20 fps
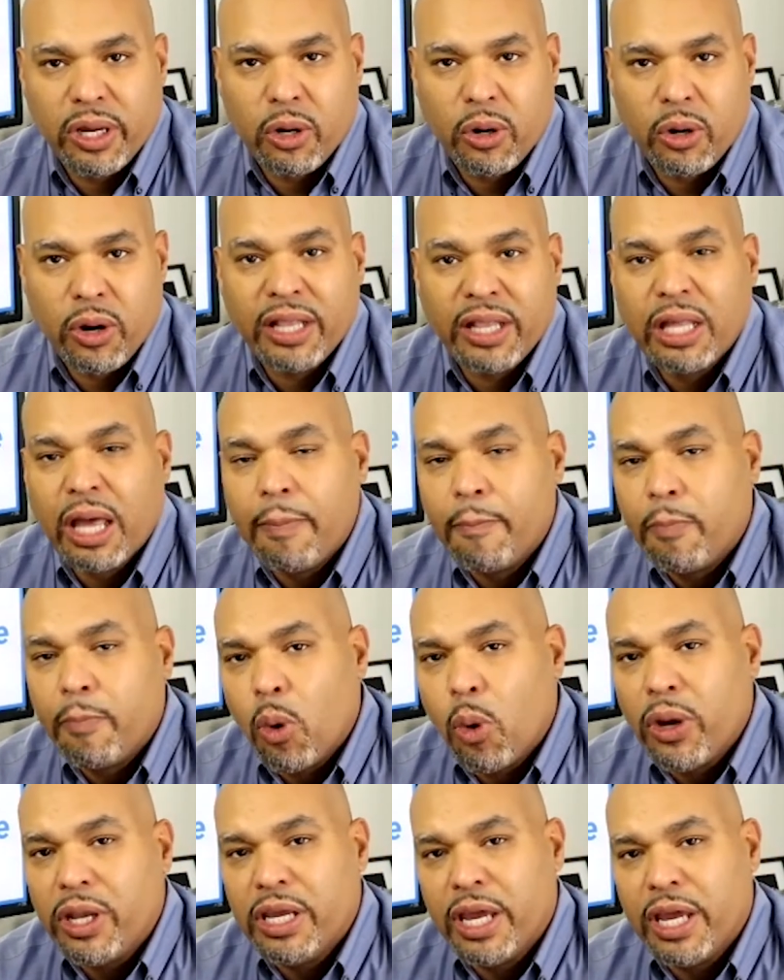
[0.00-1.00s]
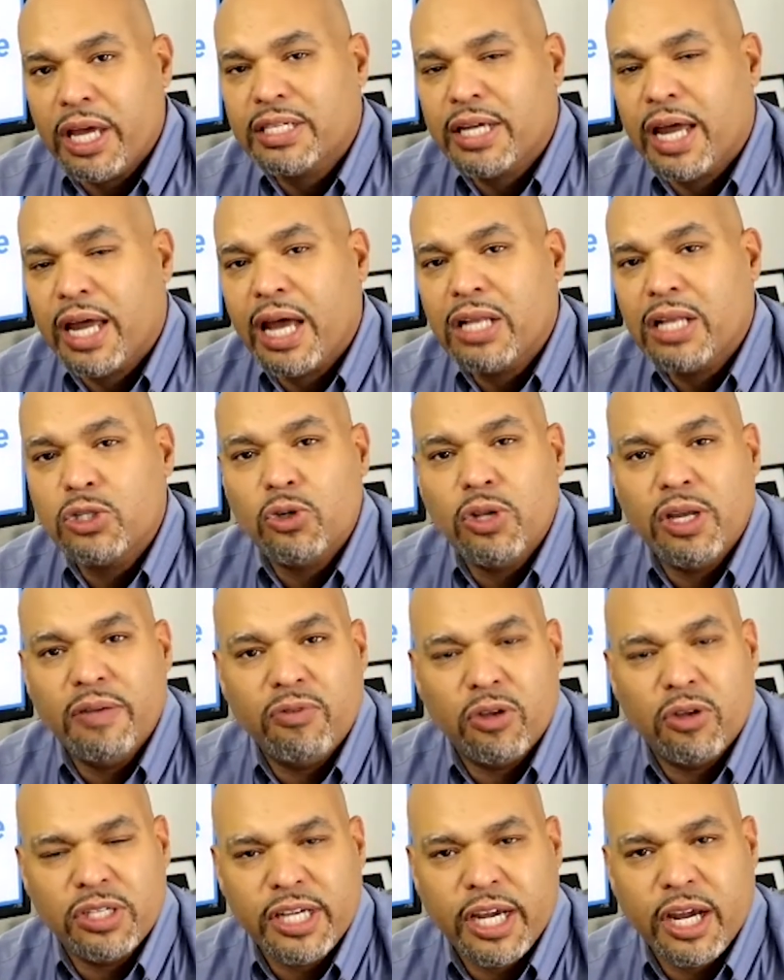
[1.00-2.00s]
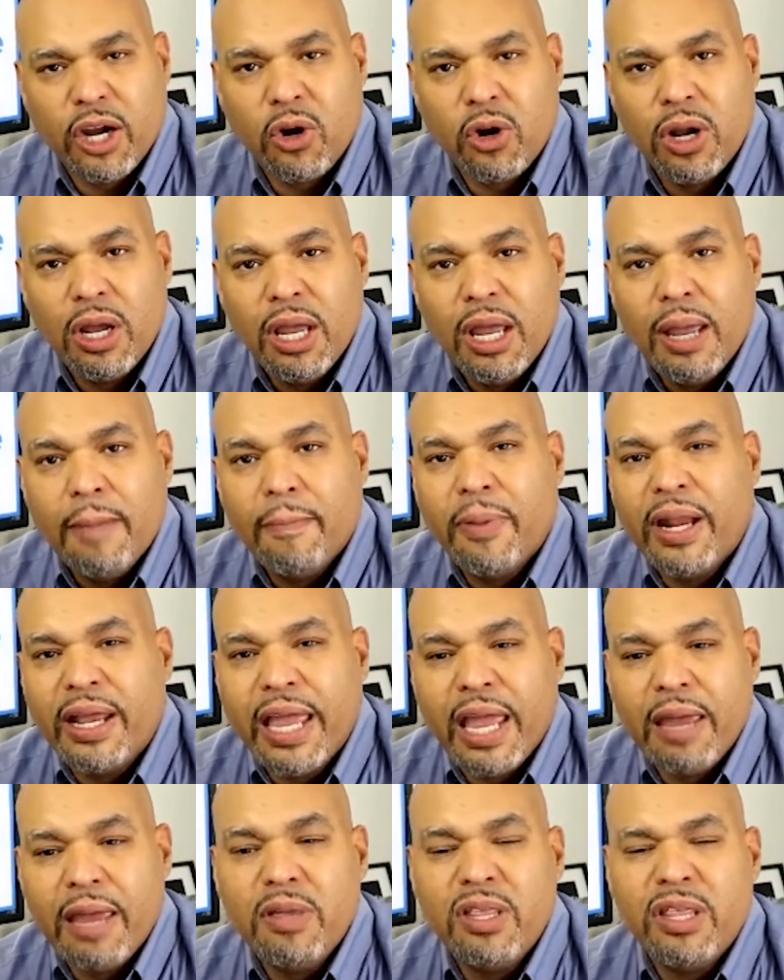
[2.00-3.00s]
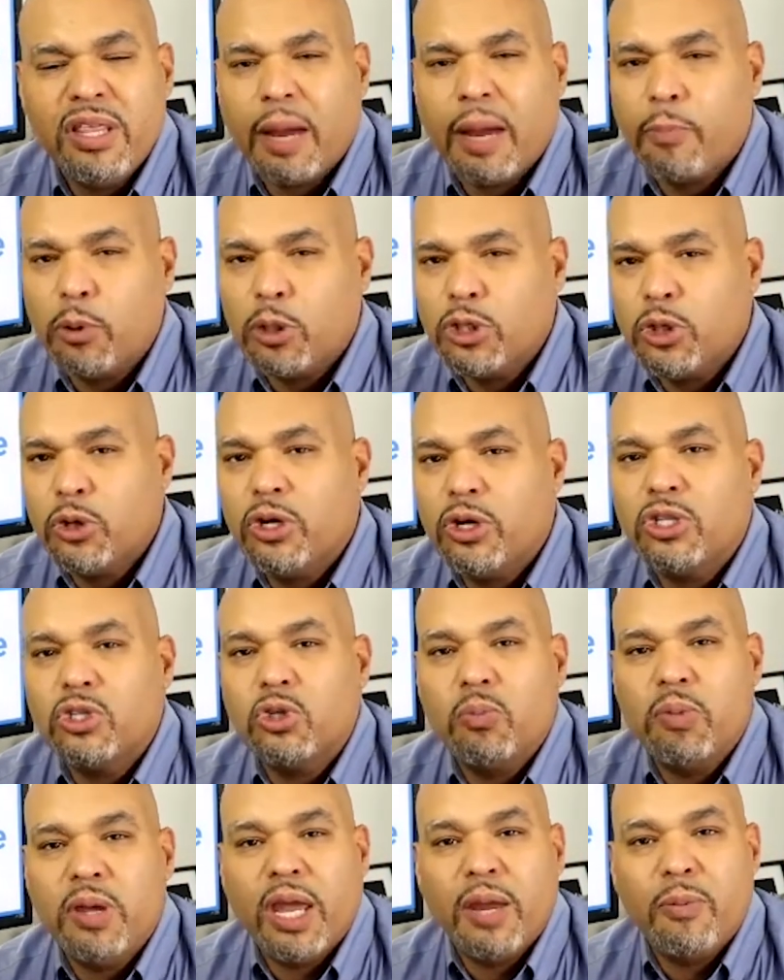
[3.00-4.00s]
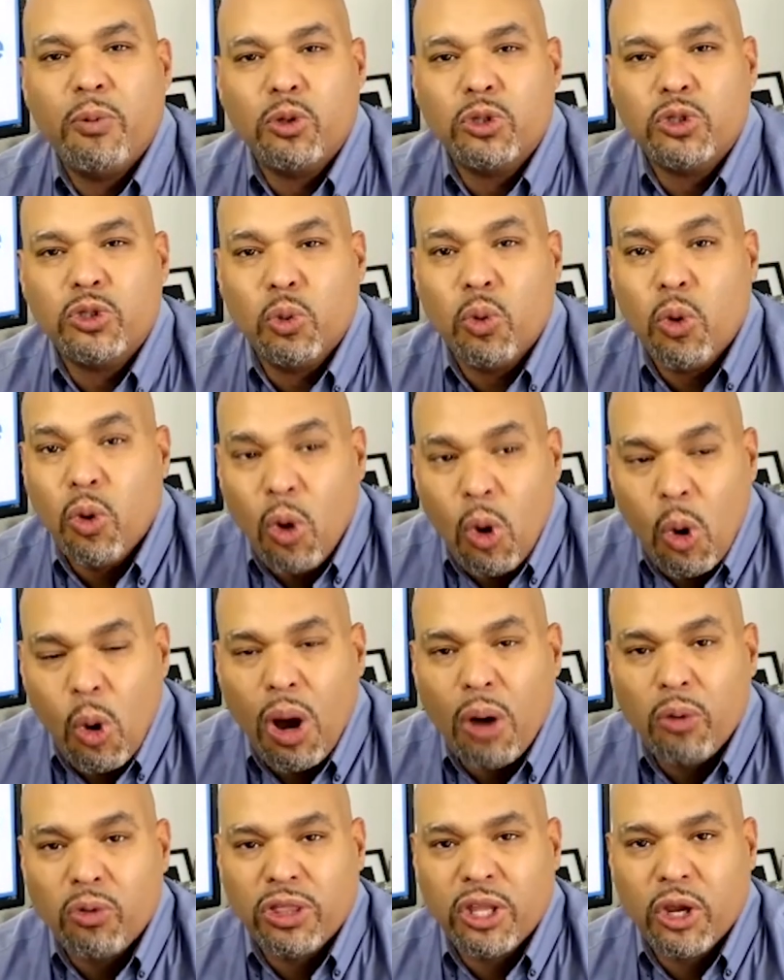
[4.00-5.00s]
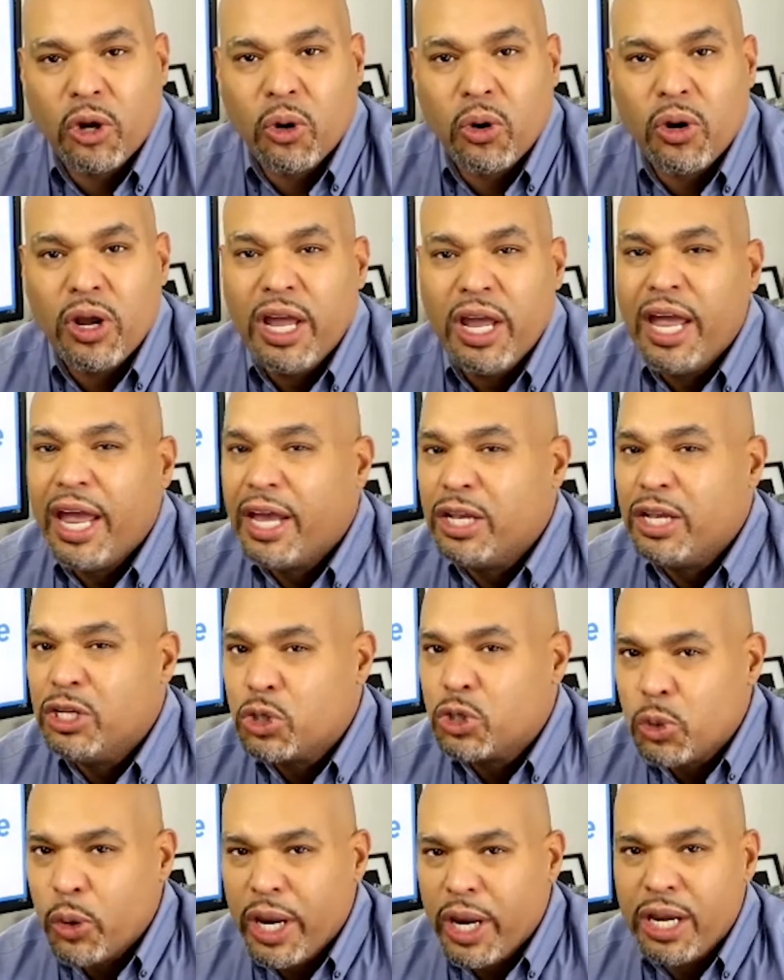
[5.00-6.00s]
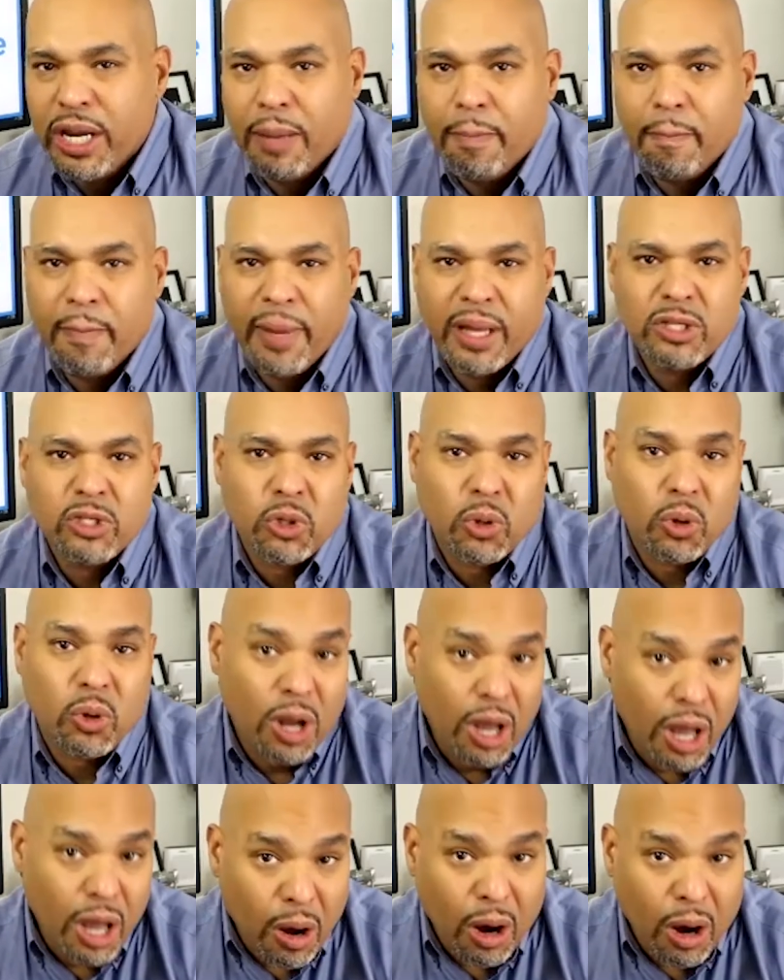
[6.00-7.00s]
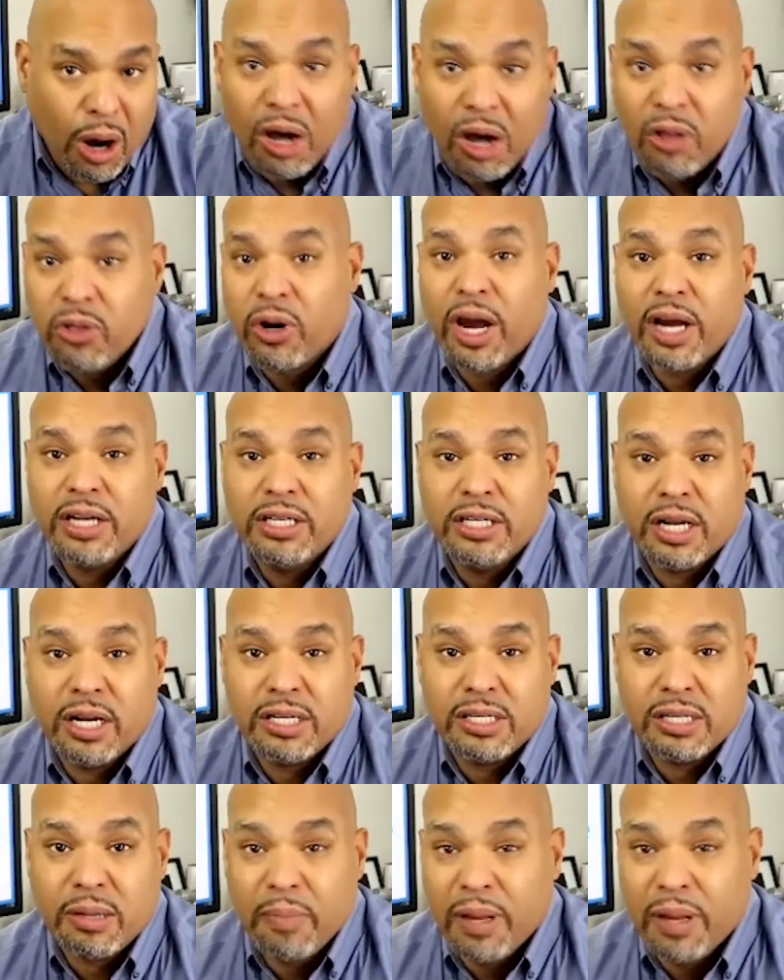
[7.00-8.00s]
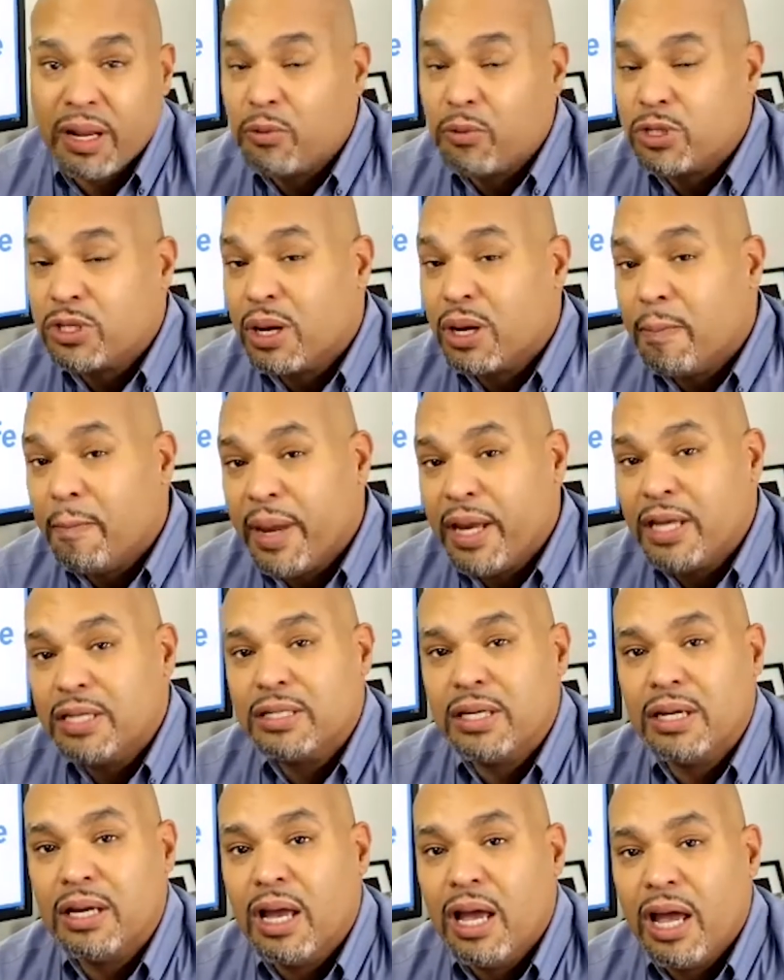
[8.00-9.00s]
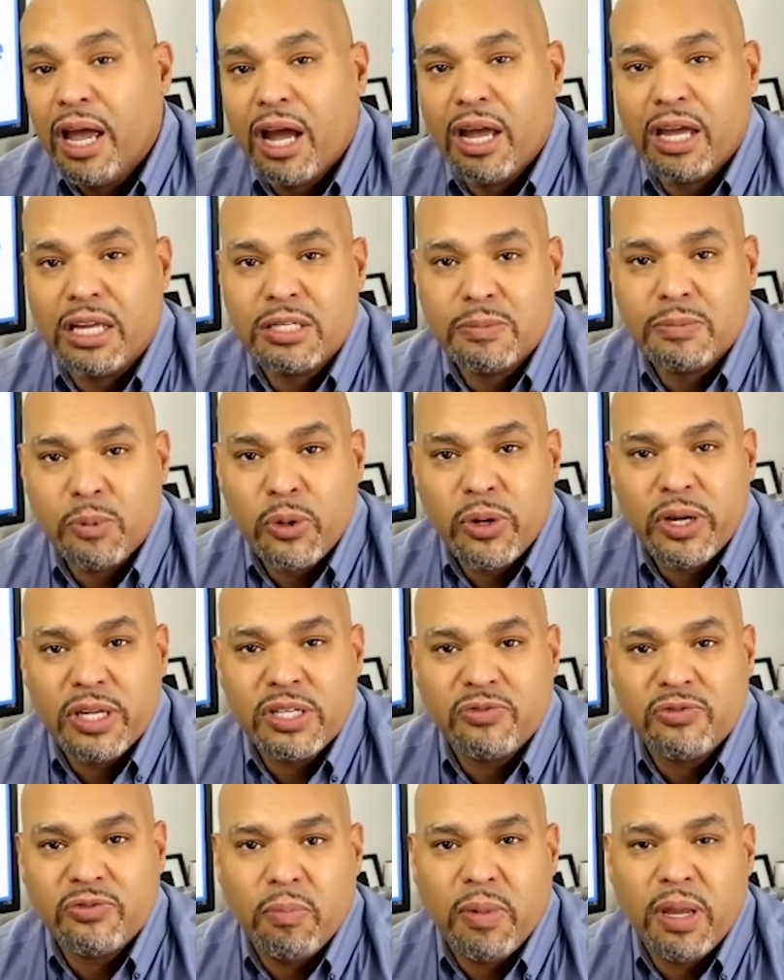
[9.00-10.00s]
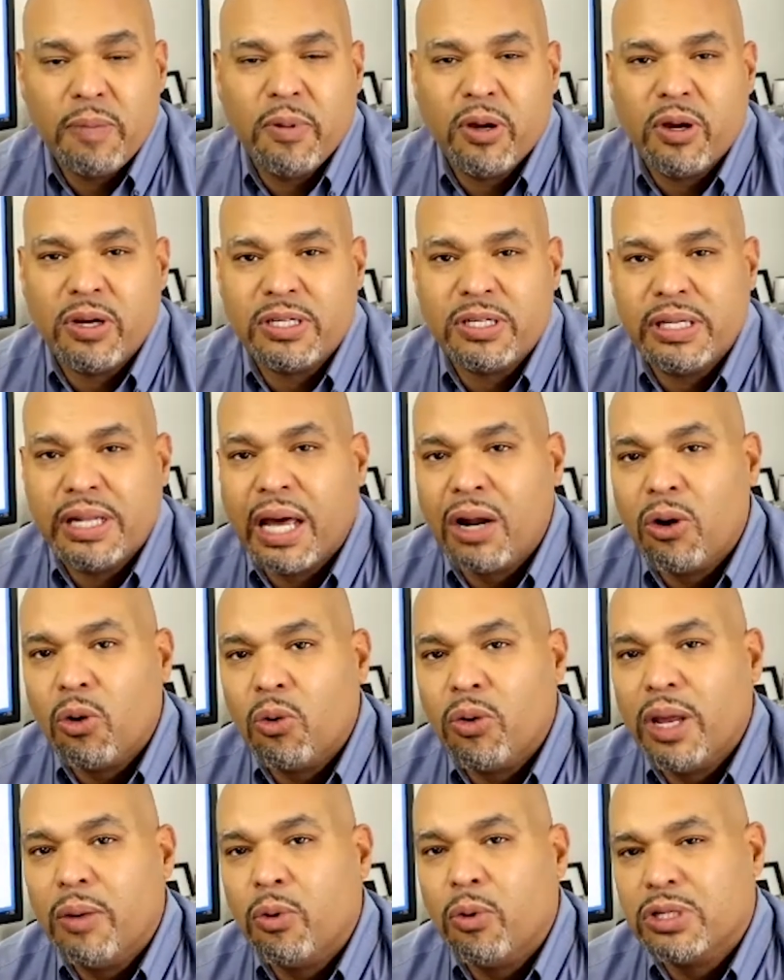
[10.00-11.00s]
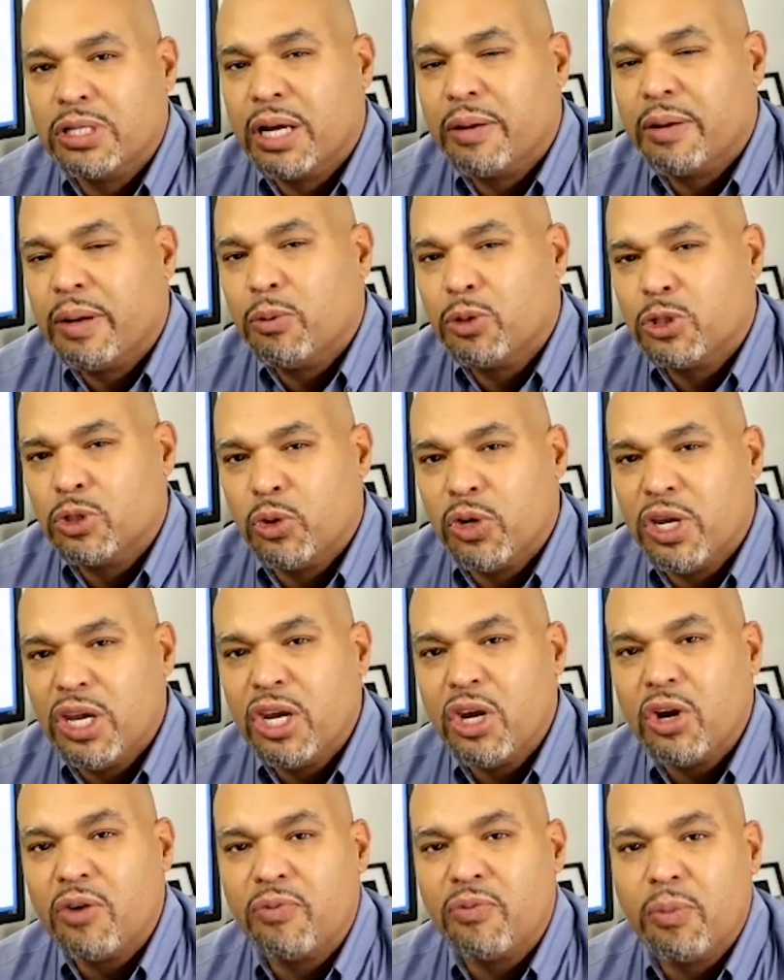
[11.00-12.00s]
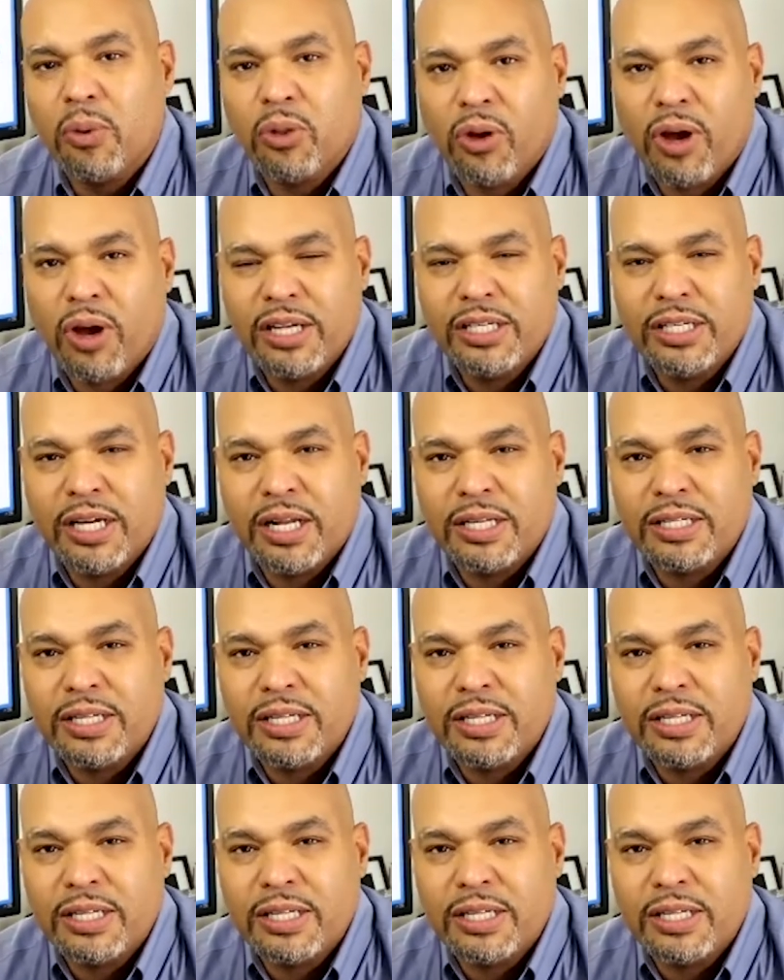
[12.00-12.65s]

At that point, yes, I had to leave the chair, but it gave me the opportunity to be able to go out there and train and mentor other hygienists. I mean, it was an amazing experience for me because not only was I able to hear from other hygienists